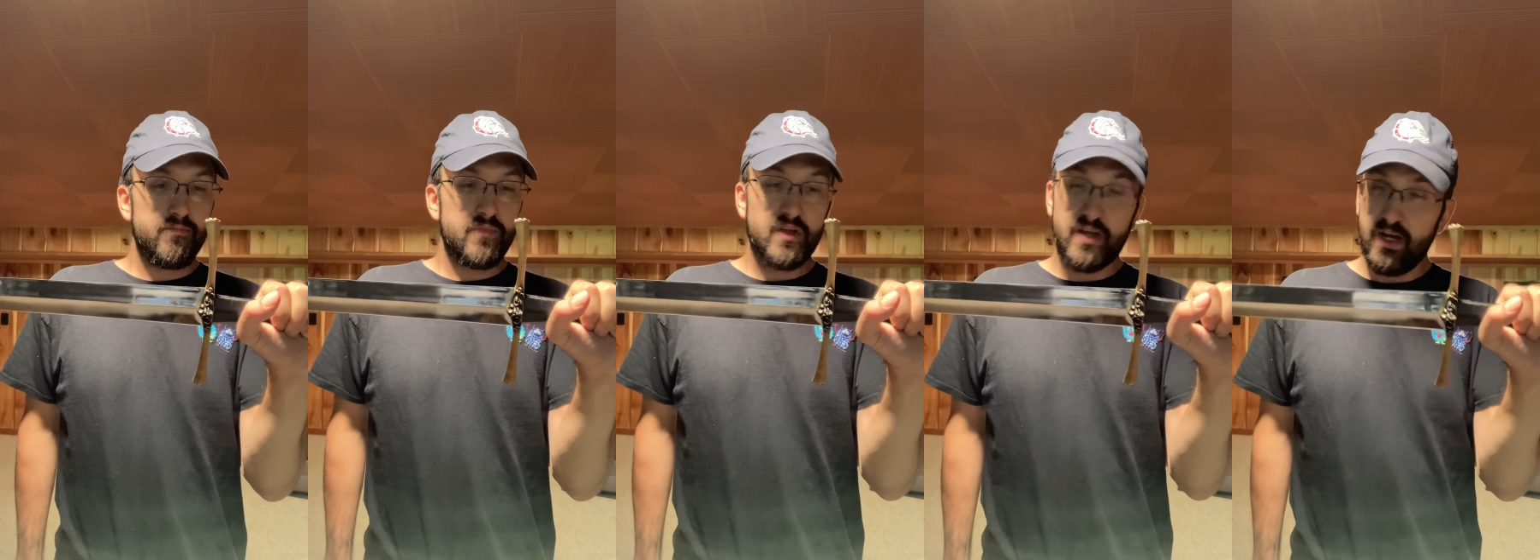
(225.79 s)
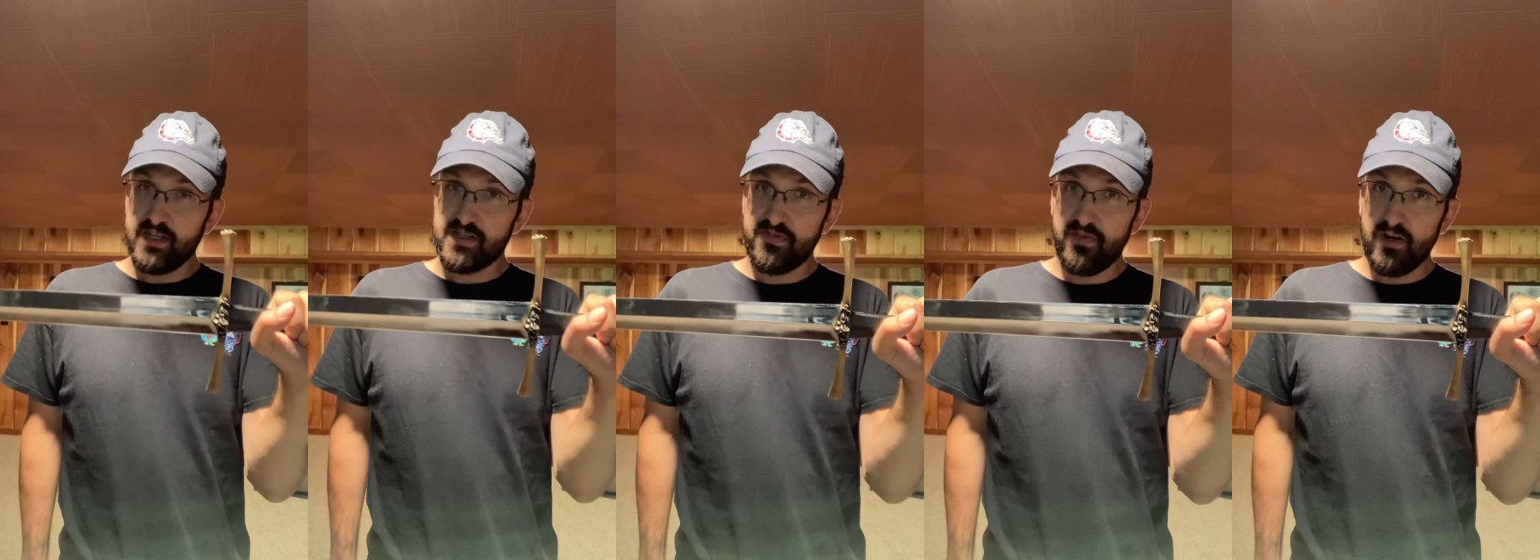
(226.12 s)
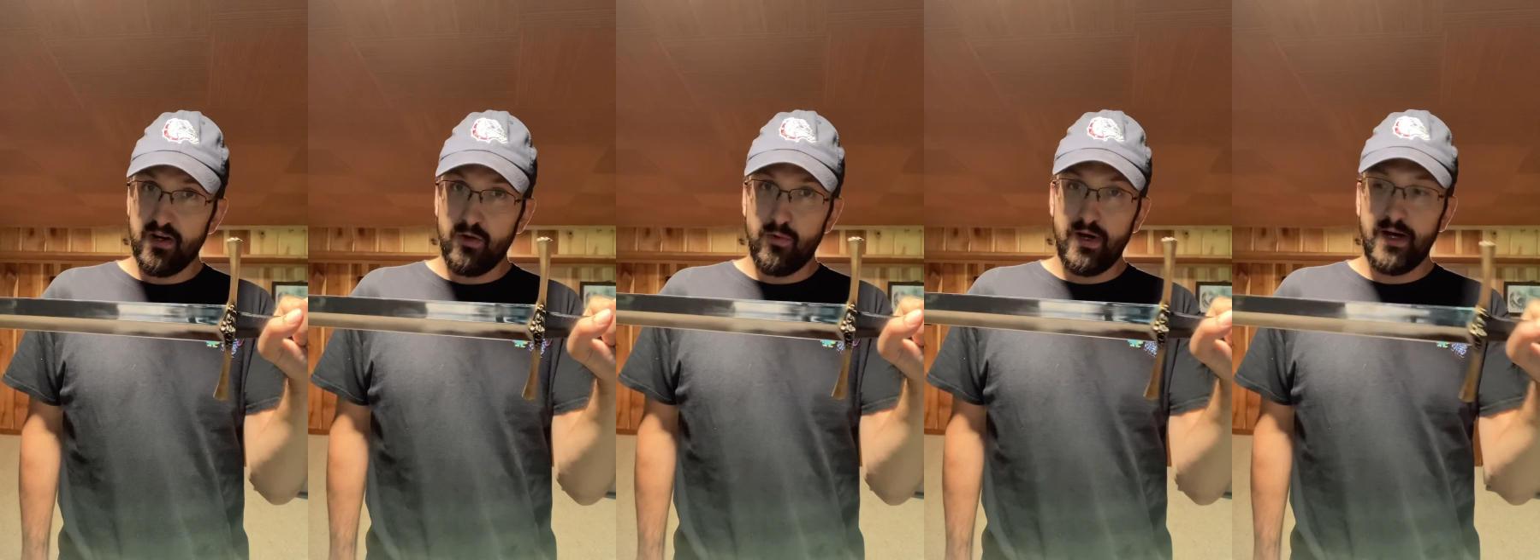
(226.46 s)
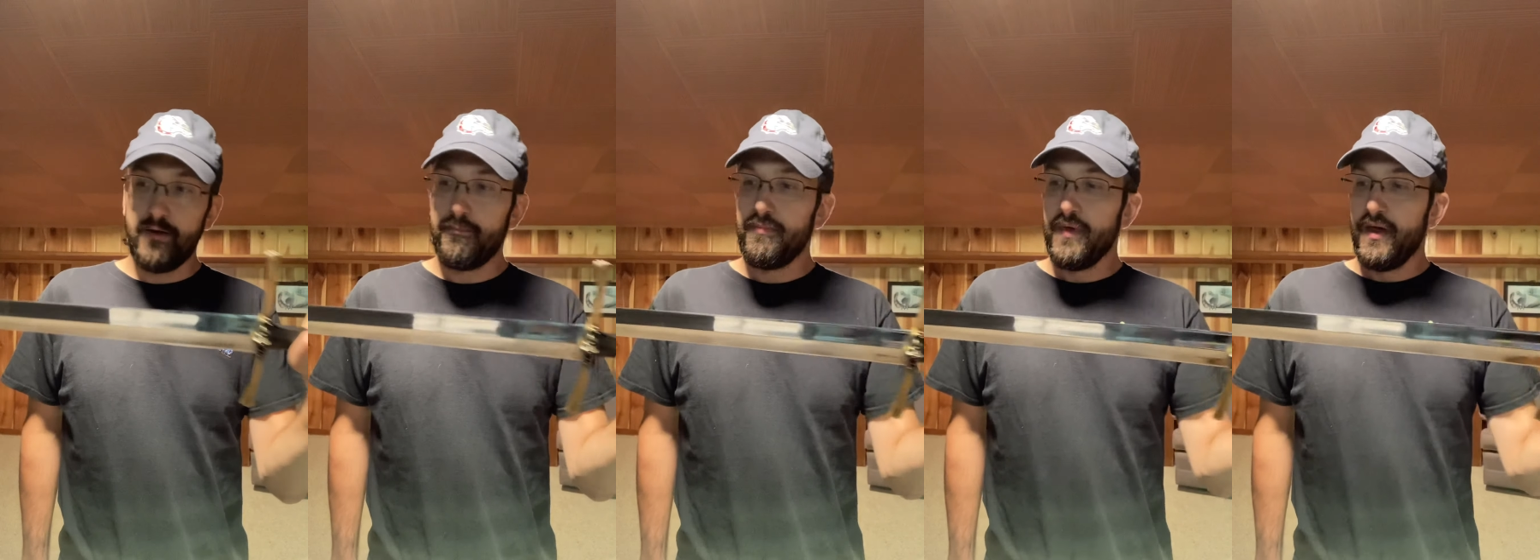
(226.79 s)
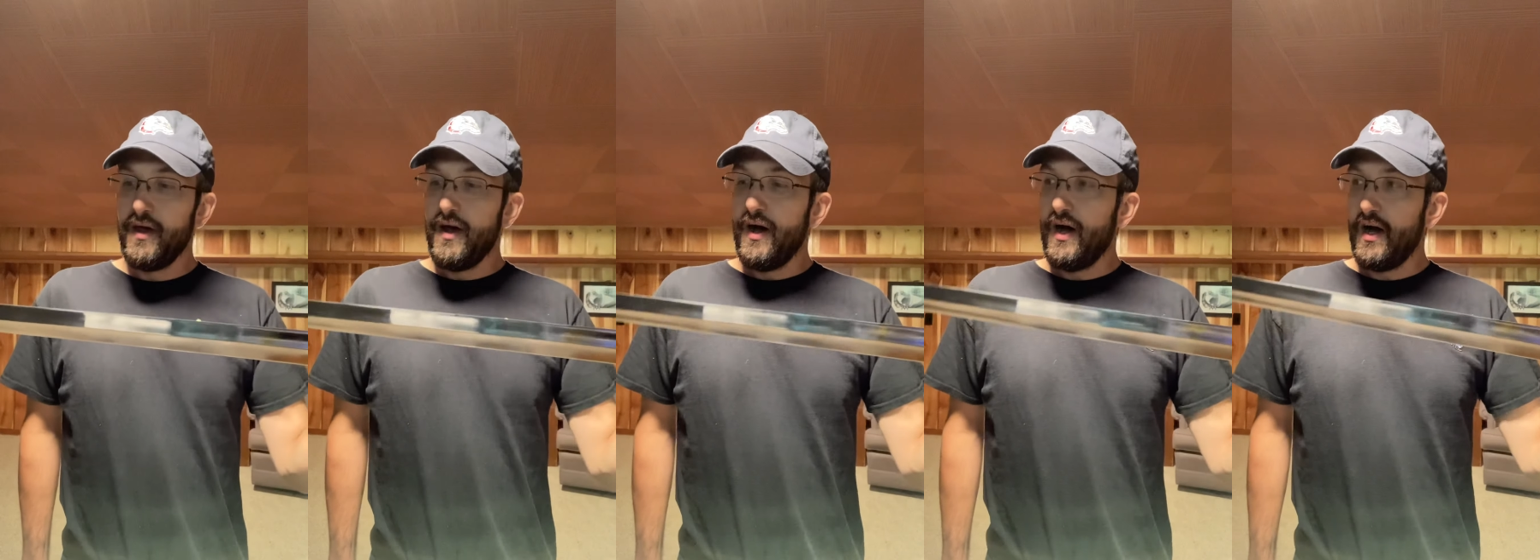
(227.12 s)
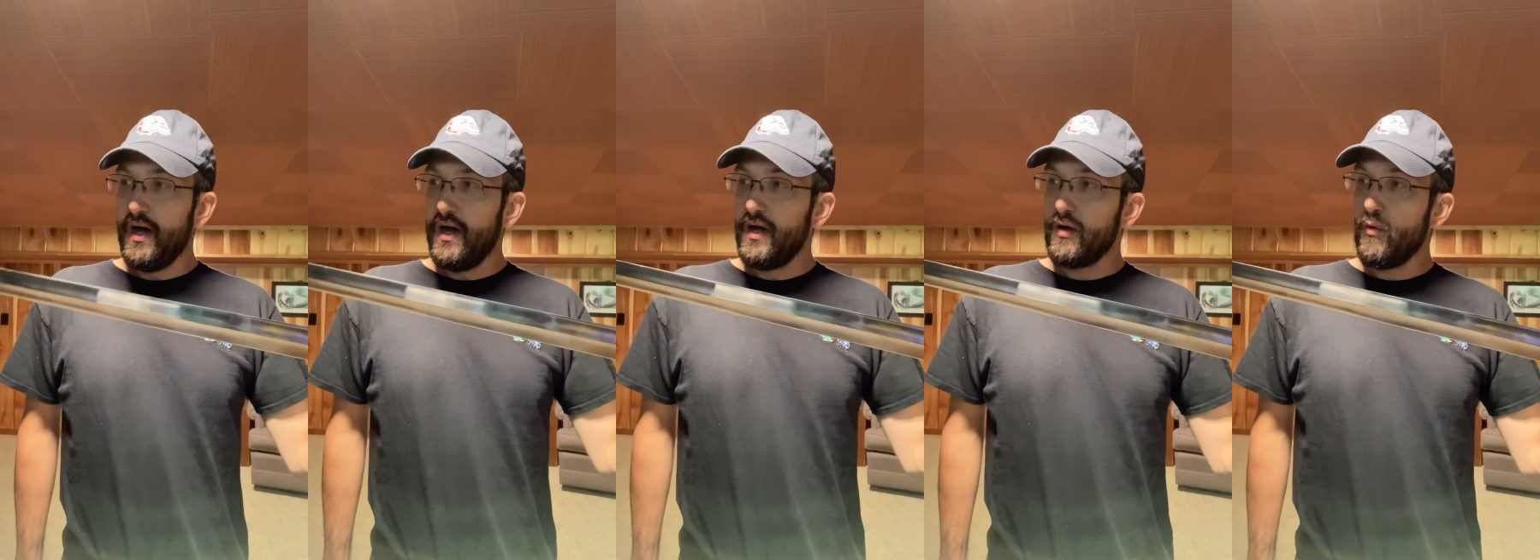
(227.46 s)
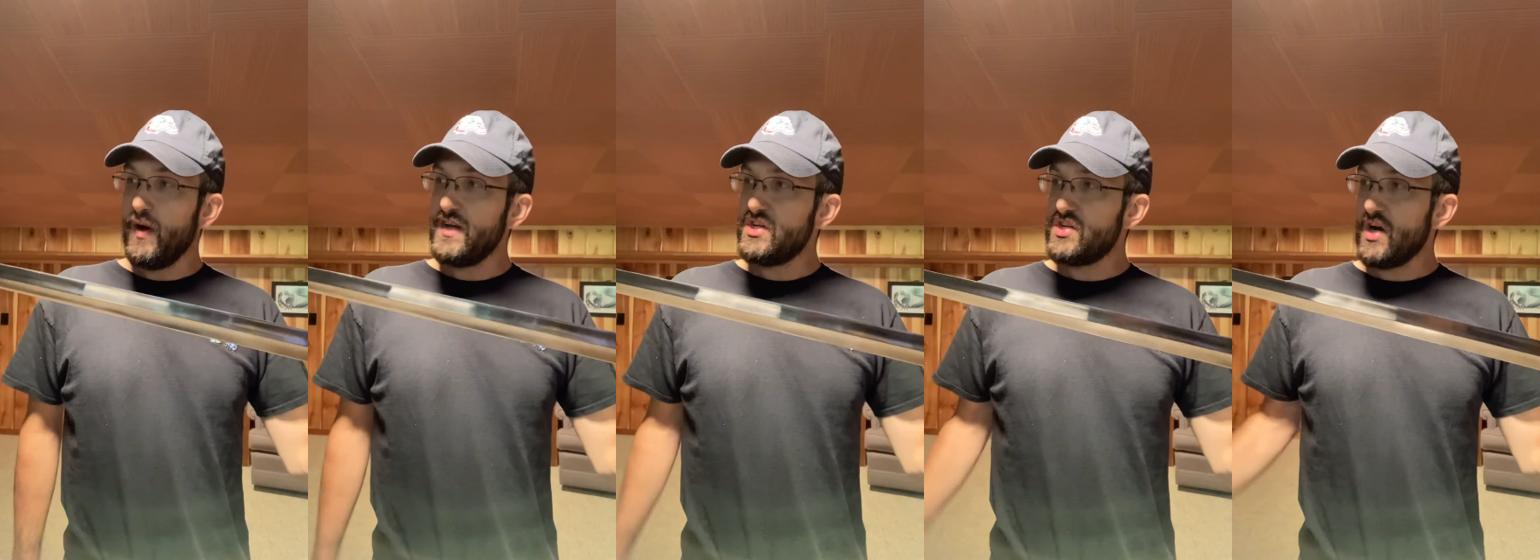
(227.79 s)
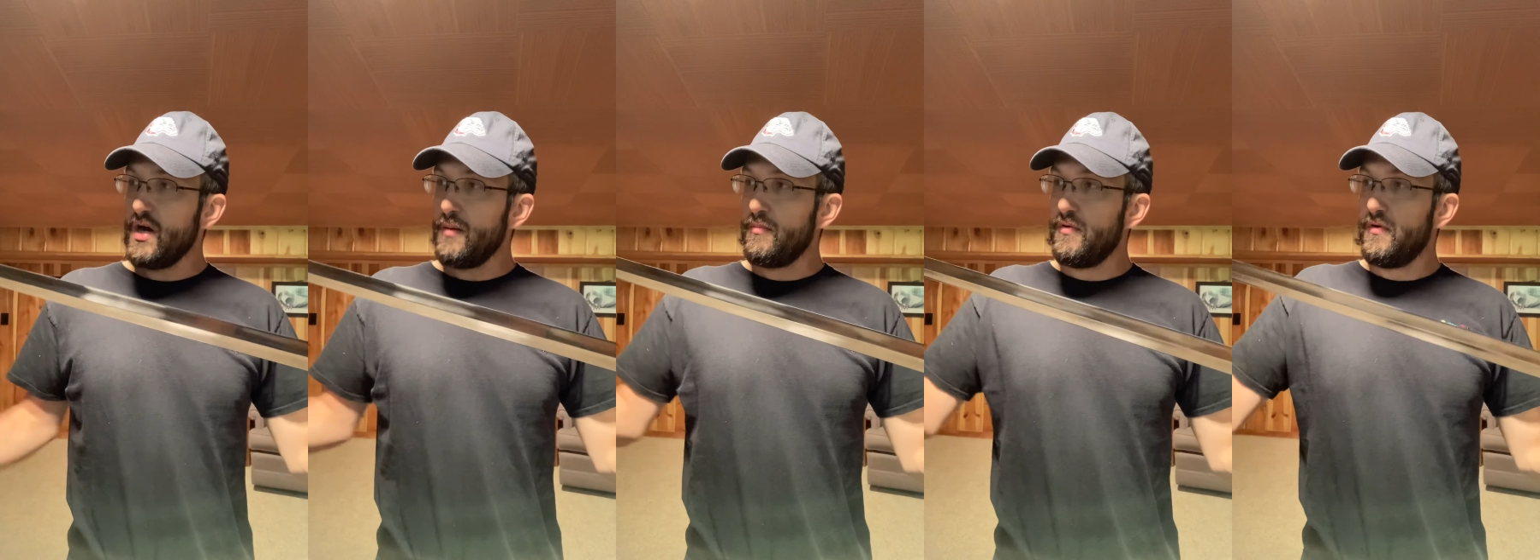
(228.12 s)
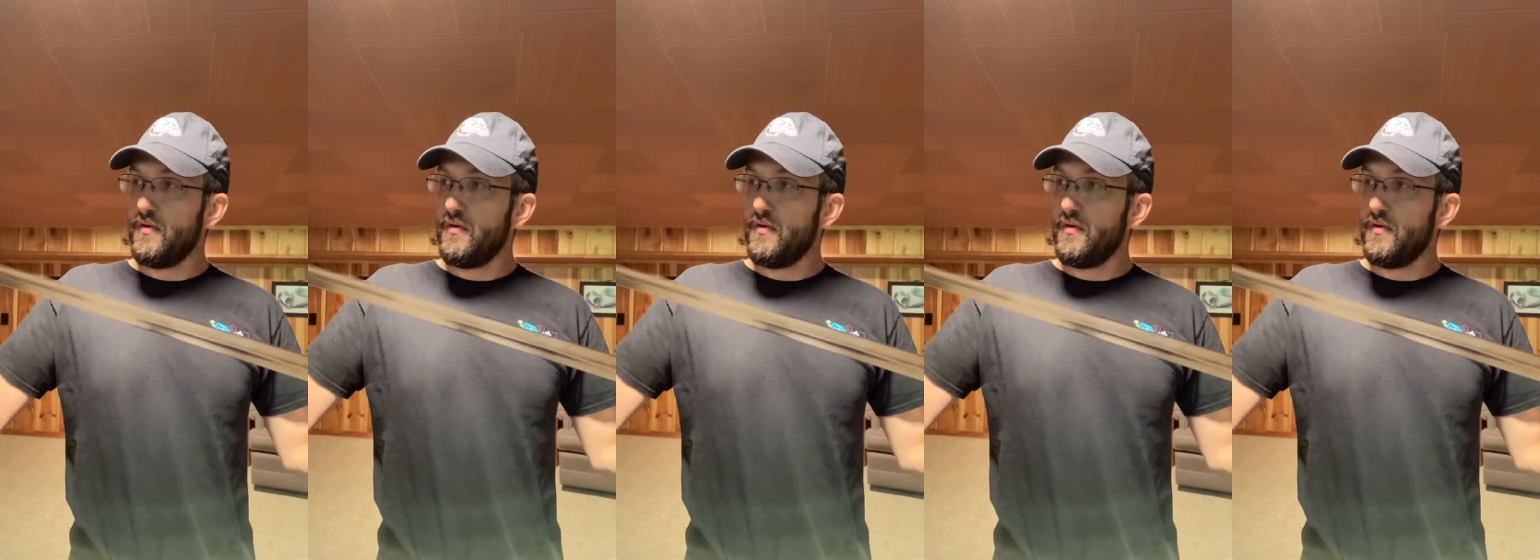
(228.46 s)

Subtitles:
Cuts very well. Quite sharp,